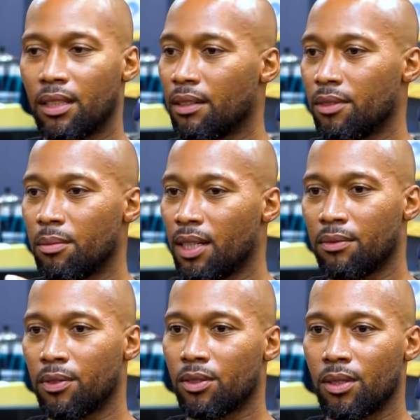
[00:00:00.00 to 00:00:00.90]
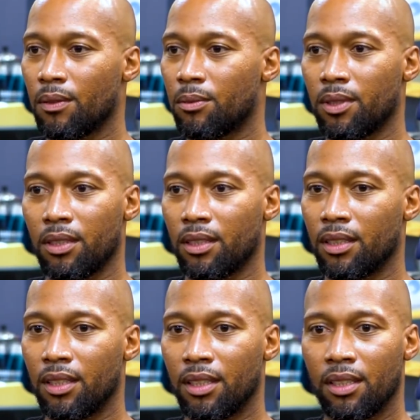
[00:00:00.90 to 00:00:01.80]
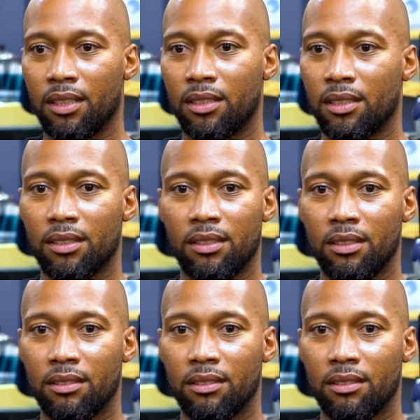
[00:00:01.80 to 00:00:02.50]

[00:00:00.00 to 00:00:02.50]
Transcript: Everybody feels comfortable with her. She's